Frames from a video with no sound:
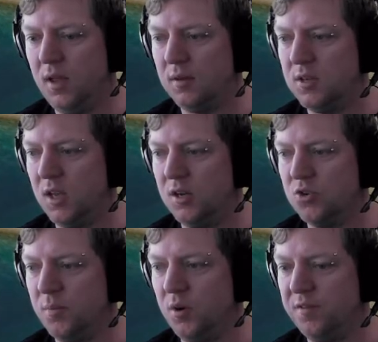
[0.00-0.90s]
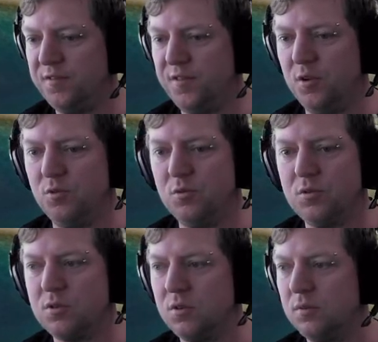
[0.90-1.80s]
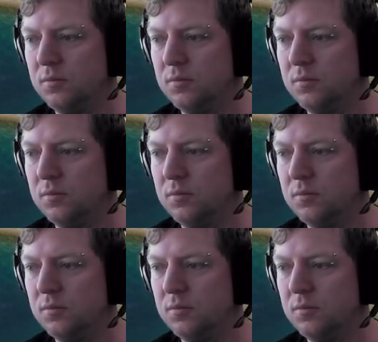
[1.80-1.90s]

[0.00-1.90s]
Yeah, so you're going to drop off foods.